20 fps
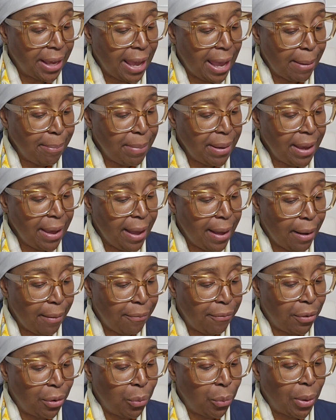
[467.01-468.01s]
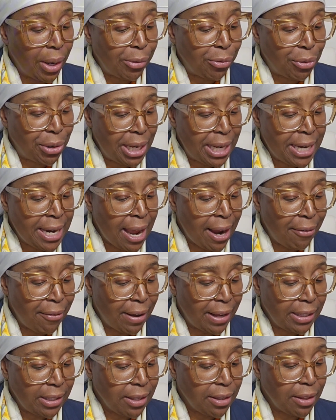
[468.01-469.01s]
can be helpful when
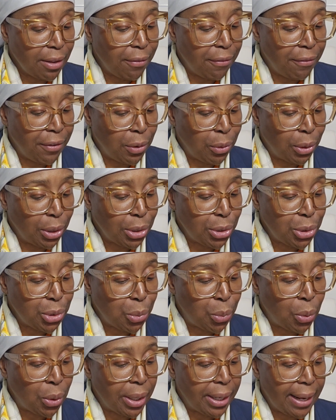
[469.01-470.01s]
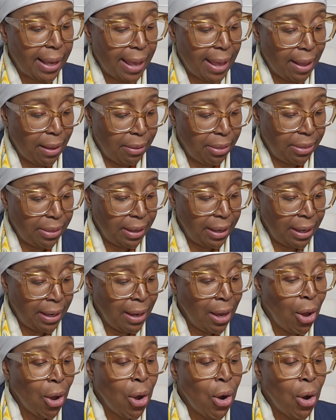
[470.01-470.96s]
redirecting the focus toward healthy